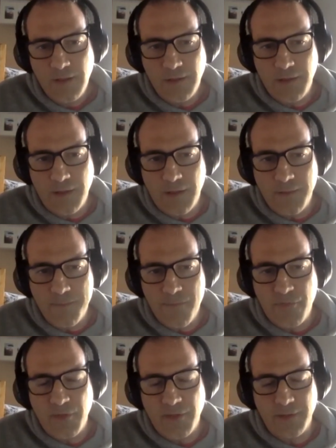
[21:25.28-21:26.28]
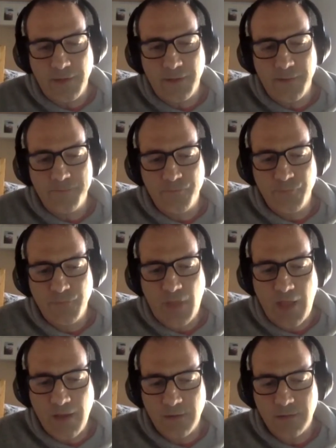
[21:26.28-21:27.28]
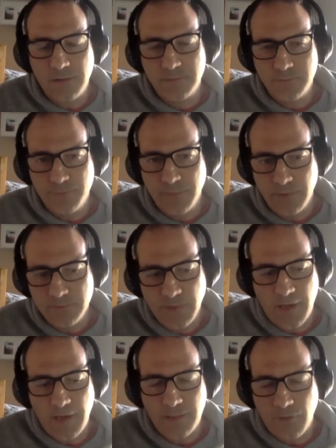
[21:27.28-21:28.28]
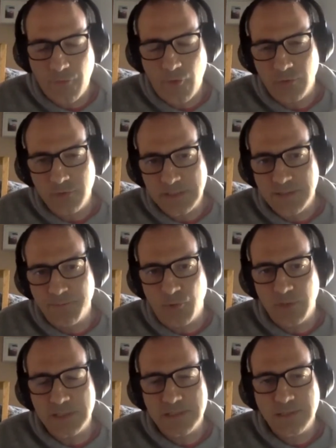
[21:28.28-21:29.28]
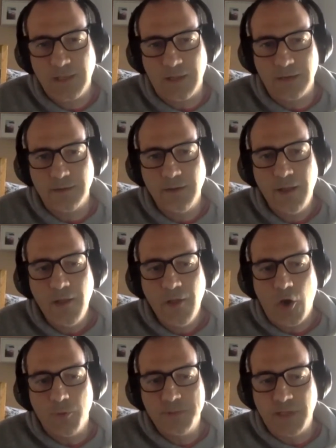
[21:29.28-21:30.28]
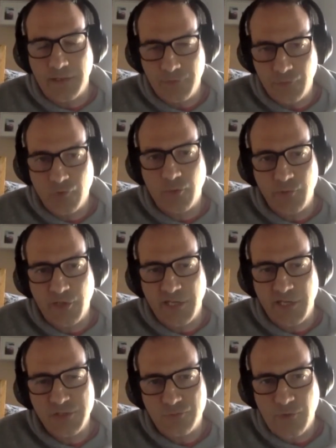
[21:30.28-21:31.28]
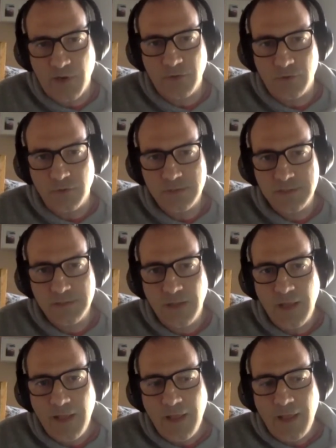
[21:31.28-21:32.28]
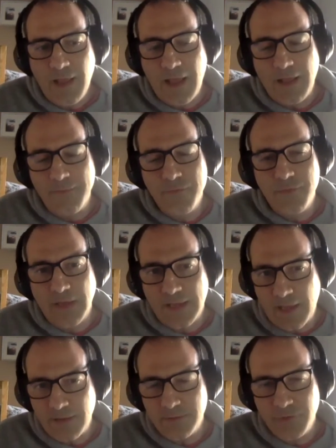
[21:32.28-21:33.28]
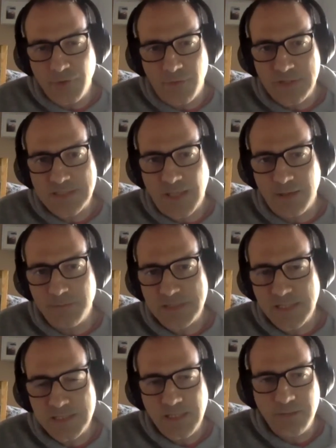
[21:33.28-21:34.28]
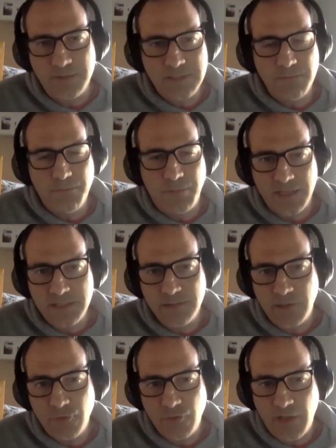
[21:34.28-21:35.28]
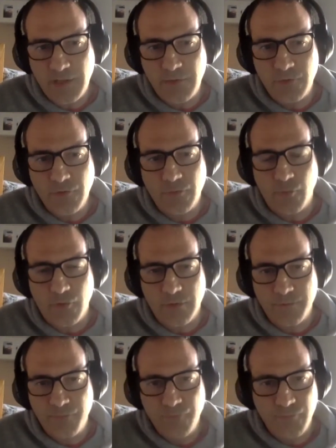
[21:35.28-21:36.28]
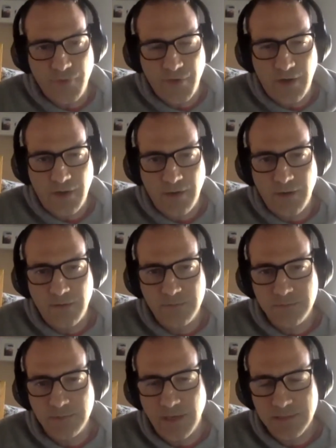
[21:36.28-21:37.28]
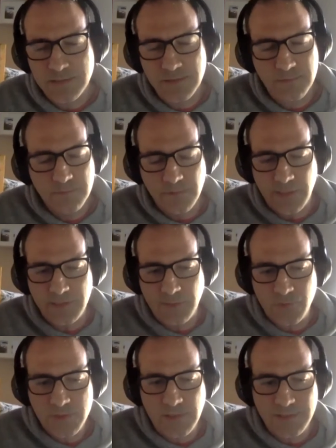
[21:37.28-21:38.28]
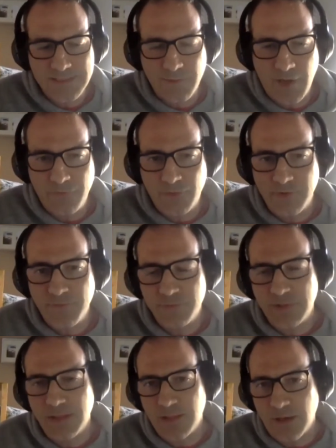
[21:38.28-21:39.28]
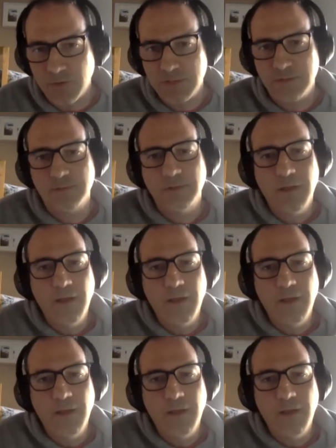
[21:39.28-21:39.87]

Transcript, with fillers: um, the um, health and health authorities and police can obtain your communication records. And again, you know, the same system is in place in the UK, you know, where there are last data was 750,000